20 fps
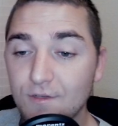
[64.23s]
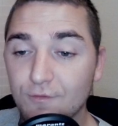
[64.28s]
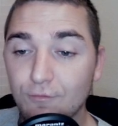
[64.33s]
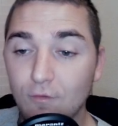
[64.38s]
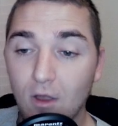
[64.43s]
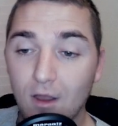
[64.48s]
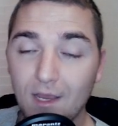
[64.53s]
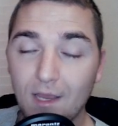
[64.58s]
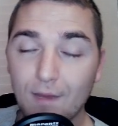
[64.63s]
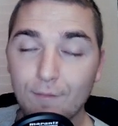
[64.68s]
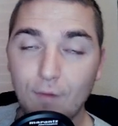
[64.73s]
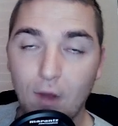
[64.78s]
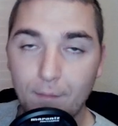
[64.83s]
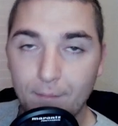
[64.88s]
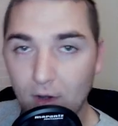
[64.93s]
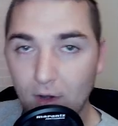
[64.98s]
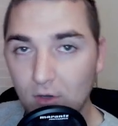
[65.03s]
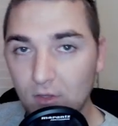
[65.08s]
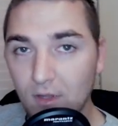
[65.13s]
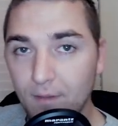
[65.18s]
rocking
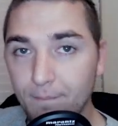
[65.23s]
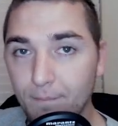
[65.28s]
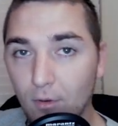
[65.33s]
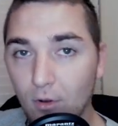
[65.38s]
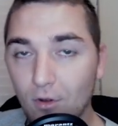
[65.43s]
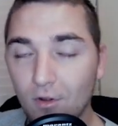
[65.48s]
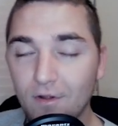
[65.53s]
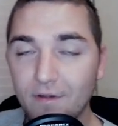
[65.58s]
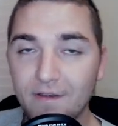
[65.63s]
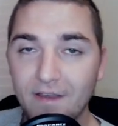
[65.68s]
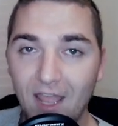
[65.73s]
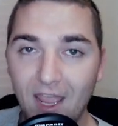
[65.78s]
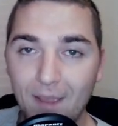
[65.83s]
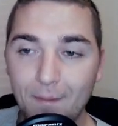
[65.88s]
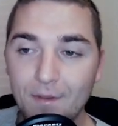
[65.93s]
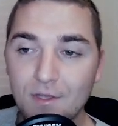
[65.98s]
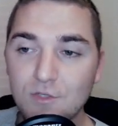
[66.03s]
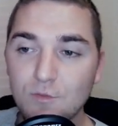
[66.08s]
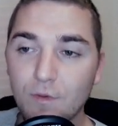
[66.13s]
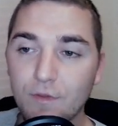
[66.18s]
primarily burn
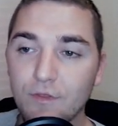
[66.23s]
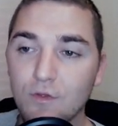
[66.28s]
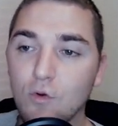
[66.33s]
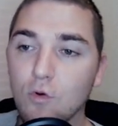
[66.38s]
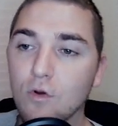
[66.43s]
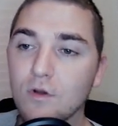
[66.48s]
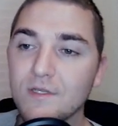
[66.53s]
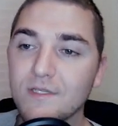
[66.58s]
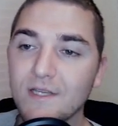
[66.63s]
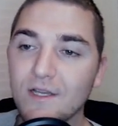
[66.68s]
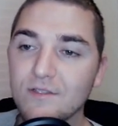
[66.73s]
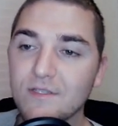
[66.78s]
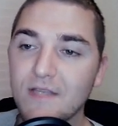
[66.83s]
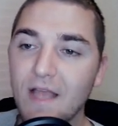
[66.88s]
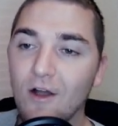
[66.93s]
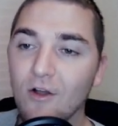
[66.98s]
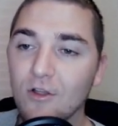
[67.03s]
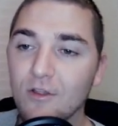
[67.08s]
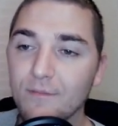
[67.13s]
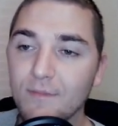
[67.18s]
damage with Corsair's
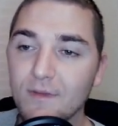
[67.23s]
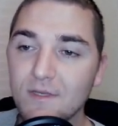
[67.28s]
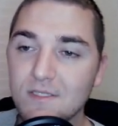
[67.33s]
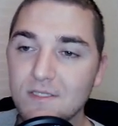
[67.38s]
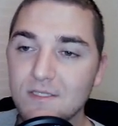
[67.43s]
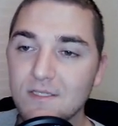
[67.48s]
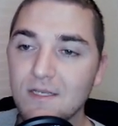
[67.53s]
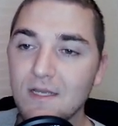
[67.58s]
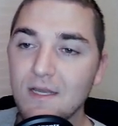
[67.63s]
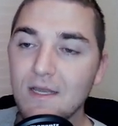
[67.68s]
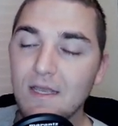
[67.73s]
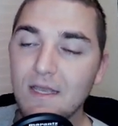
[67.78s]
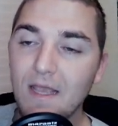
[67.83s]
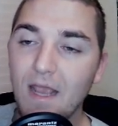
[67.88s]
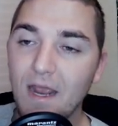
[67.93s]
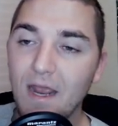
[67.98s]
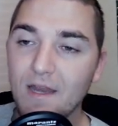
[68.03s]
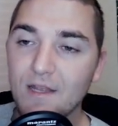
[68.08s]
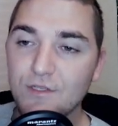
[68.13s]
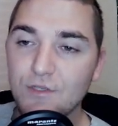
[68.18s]
Alchemists,
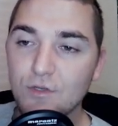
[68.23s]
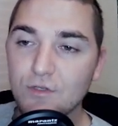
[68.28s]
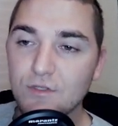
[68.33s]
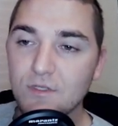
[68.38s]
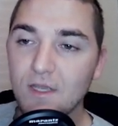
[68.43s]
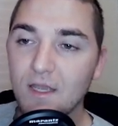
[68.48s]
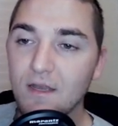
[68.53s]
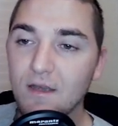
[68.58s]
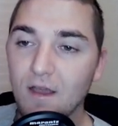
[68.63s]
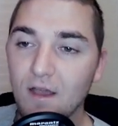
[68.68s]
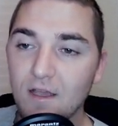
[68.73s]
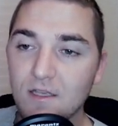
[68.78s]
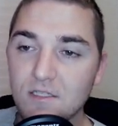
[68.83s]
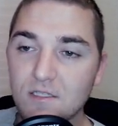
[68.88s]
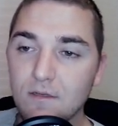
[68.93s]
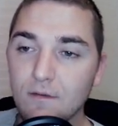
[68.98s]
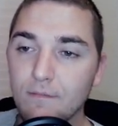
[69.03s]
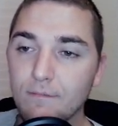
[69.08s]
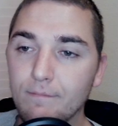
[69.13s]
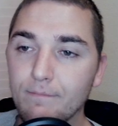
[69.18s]
and he's using a
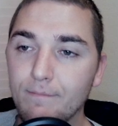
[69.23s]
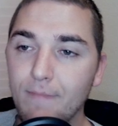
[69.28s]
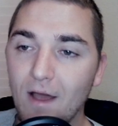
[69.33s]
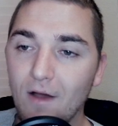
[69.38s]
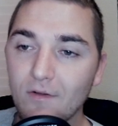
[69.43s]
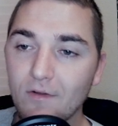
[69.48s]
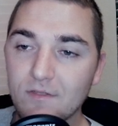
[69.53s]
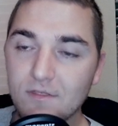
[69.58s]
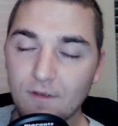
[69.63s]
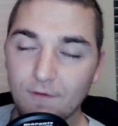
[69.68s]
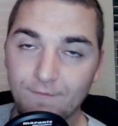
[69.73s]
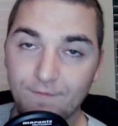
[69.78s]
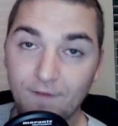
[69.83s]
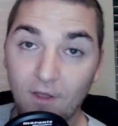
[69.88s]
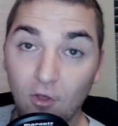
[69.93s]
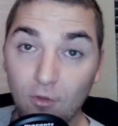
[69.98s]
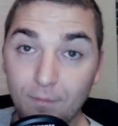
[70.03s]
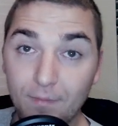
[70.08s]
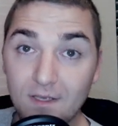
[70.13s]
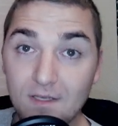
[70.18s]
nice balance of
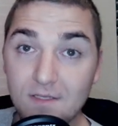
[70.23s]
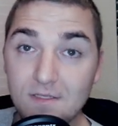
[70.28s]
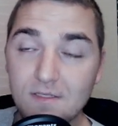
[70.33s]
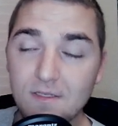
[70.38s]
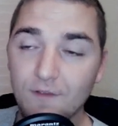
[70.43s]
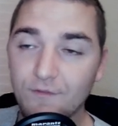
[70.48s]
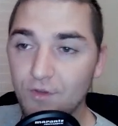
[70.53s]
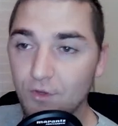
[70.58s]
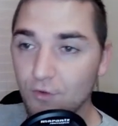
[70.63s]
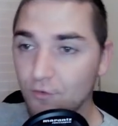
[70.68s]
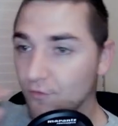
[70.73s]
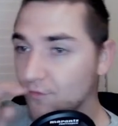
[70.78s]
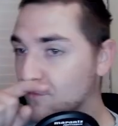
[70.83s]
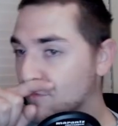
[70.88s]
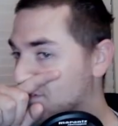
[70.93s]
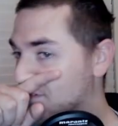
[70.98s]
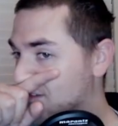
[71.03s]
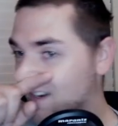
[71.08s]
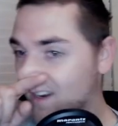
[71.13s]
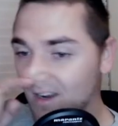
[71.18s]
Fell Beasts. If you
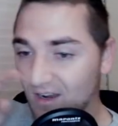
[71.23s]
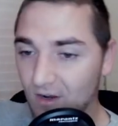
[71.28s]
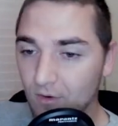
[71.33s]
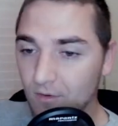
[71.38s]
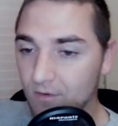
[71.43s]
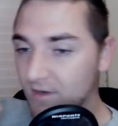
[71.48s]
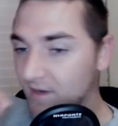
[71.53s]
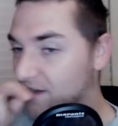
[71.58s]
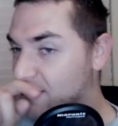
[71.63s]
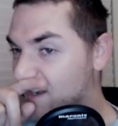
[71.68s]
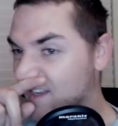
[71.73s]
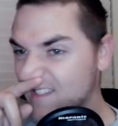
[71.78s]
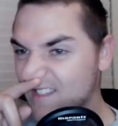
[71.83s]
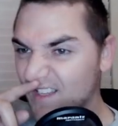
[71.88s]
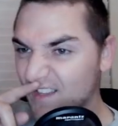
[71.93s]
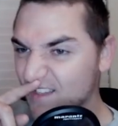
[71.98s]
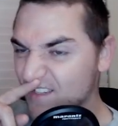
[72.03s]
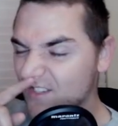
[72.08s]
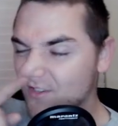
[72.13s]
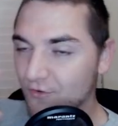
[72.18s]
did not see
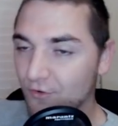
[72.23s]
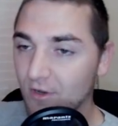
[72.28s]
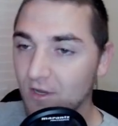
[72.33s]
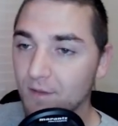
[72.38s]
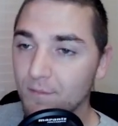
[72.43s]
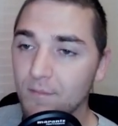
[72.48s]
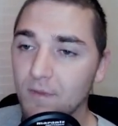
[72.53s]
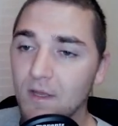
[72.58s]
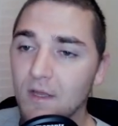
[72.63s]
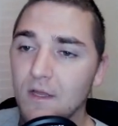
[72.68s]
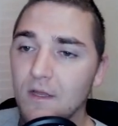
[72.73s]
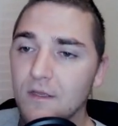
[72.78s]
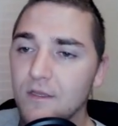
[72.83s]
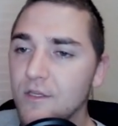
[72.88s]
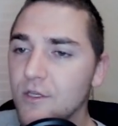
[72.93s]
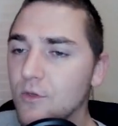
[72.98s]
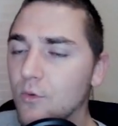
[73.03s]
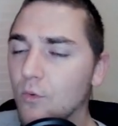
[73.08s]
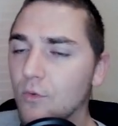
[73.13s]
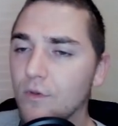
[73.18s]
the stream,
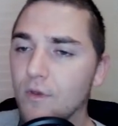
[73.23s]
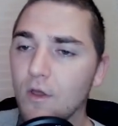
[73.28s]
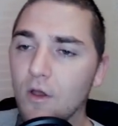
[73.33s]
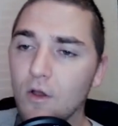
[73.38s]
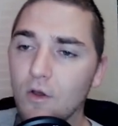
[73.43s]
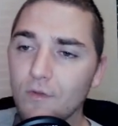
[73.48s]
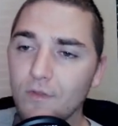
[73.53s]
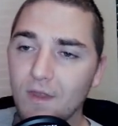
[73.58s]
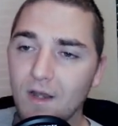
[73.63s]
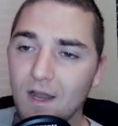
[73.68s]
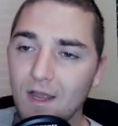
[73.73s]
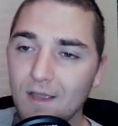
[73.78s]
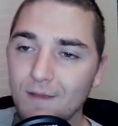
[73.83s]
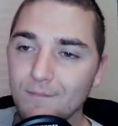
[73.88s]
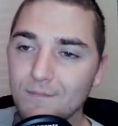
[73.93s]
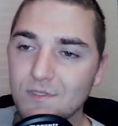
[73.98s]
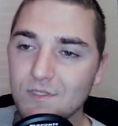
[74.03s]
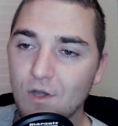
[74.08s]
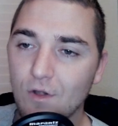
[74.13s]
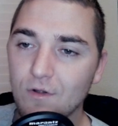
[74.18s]
you will know that I
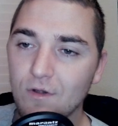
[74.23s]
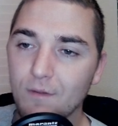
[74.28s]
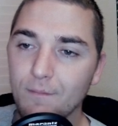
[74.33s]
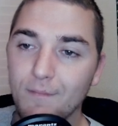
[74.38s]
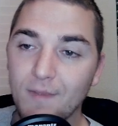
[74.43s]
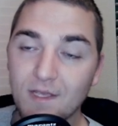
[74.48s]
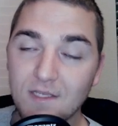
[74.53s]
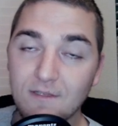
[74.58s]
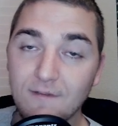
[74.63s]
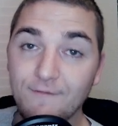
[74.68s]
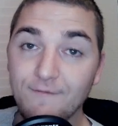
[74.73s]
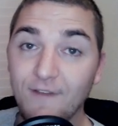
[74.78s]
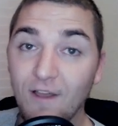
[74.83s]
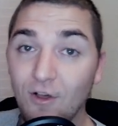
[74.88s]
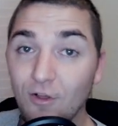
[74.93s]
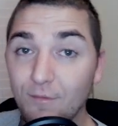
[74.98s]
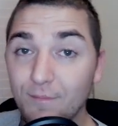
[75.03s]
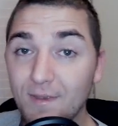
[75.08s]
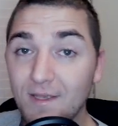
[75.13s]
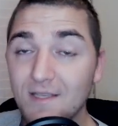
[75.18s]
am starting to mix
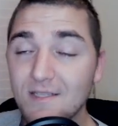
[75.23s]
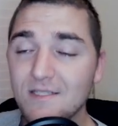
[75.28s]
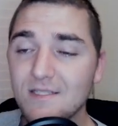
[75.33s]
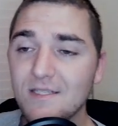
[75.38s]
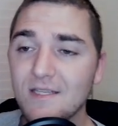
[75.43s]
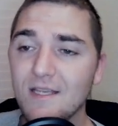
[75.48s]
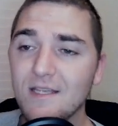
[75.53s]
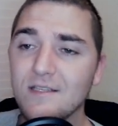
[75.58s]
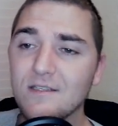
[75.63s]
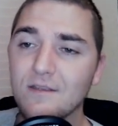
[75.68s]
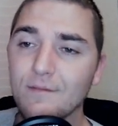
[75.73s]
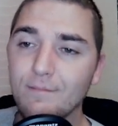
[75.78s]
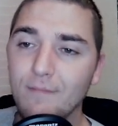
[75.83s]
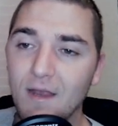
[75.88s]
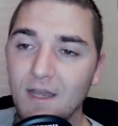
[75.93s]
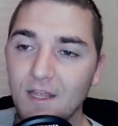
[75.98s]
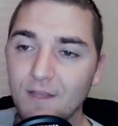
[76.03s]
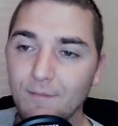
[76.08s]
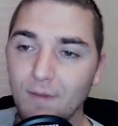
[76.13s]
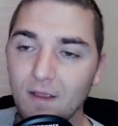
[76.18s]
Fell Beasts into
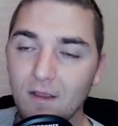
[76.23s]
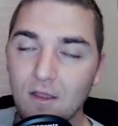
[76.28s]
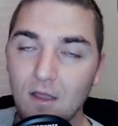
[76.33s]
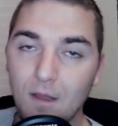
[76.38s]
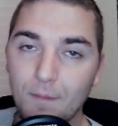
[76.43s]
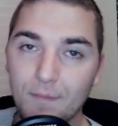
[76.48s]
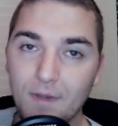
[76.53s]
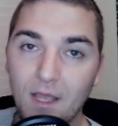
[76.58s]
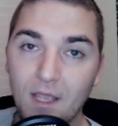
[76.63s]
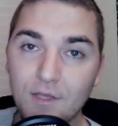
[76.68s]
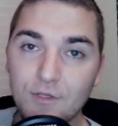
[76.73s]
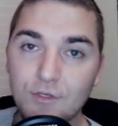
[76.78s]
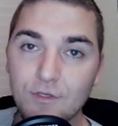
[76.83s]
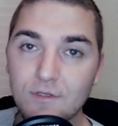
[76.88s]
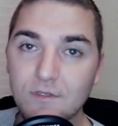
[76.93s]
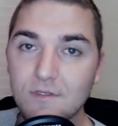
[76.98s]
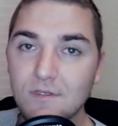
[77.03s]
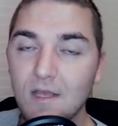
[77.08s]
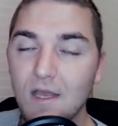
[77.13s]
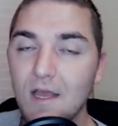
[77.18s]
many of my
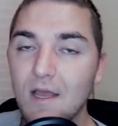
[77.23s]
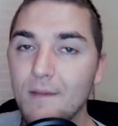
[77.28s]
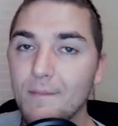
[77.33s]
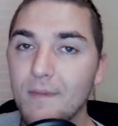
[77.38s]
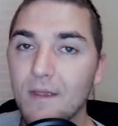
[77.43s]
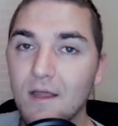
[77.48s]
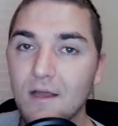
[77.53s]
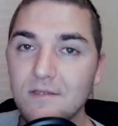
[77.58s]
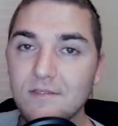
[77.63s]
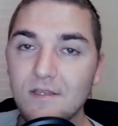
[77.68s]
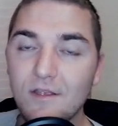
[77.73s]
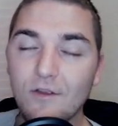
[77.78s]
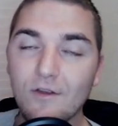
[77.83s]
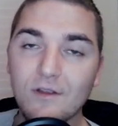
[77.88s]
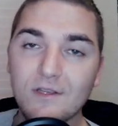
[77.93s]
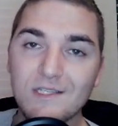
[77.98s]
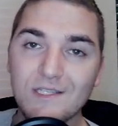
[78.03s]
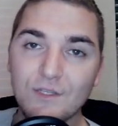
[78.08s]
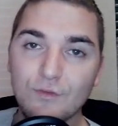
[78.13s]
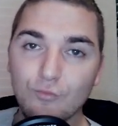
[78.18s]
combinations because they are
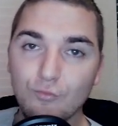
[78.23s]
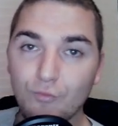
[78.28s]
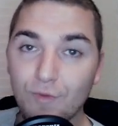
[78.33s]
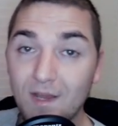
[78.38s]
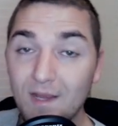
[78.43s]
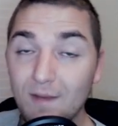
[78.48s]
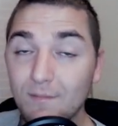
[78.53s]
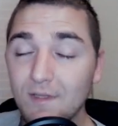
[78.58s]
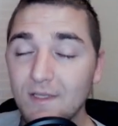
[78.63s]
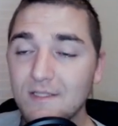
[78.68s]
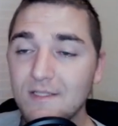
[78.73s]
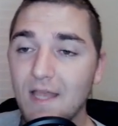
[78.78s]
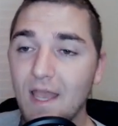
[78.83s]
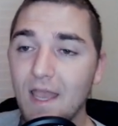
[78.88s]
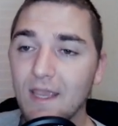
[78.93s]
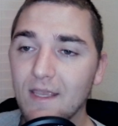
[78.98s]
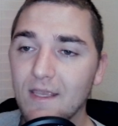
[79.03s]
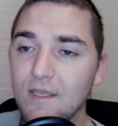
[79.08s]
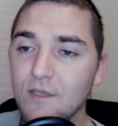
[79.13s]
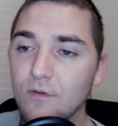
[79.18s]
extremely
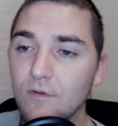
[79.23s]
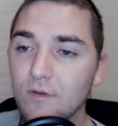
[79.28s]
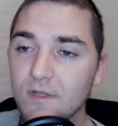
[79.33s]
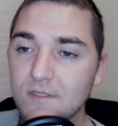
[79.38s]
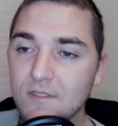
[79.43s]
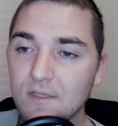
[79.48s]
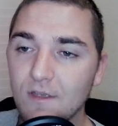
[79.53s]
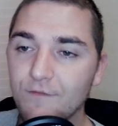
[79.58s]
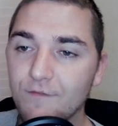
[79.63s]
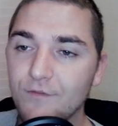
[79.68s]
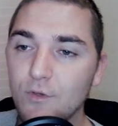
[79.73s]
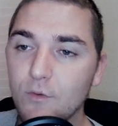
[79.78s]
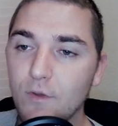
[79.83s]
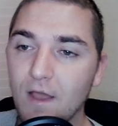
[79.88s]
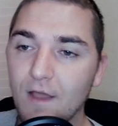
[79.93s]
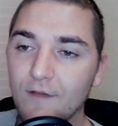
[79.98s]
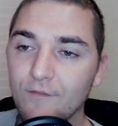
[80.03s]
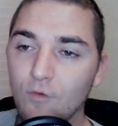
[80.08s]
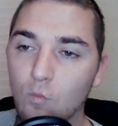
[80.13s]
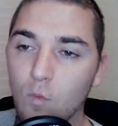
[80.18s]
tanky units if you
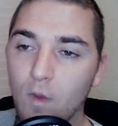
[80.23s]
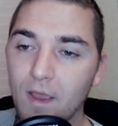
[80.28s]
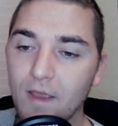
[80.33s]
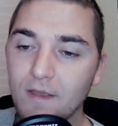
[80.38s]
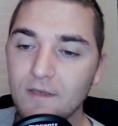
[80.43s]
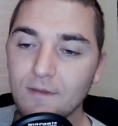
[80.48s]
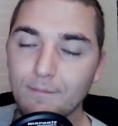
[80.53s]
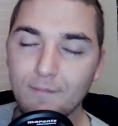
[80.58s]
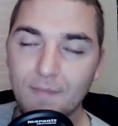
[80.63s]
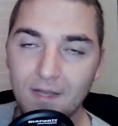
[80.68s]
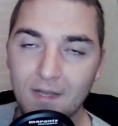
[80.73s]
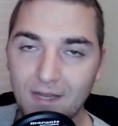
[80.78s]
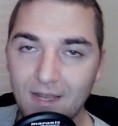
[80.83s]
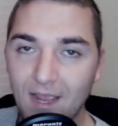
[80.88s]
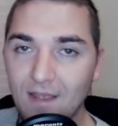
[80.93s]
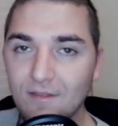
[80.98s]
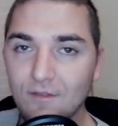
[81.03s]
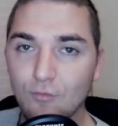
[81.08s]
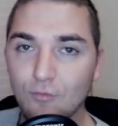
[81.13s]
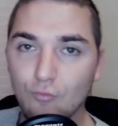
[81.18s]
have a way to
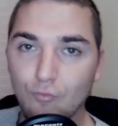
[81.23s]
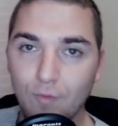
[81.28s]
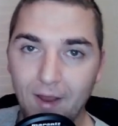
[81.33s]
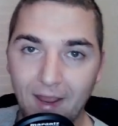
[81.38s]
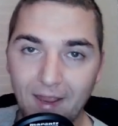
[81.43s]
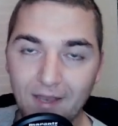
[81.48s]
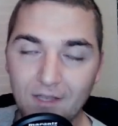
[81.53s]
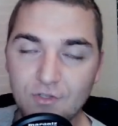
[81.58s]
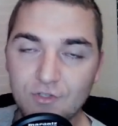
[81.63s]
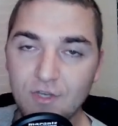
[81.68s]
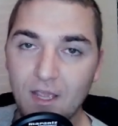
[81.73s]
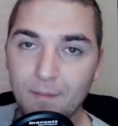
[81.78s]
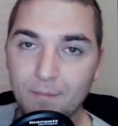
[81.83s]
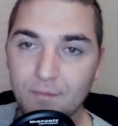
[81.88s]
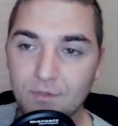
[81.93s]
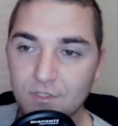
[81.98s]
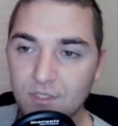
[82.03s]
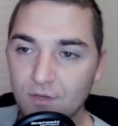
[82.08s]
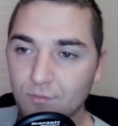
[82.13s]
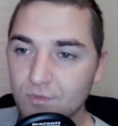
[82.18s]
mitigate the range
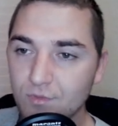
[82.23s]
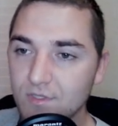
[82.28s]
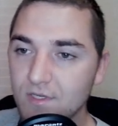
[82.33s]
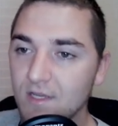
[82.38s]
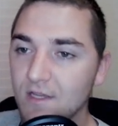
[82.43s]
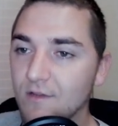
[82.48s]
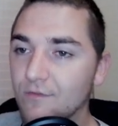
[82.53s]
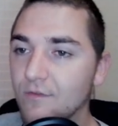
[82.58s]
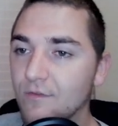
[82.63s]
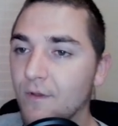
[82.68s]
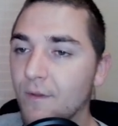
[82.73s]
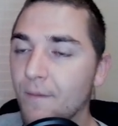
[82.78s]
damage they receive.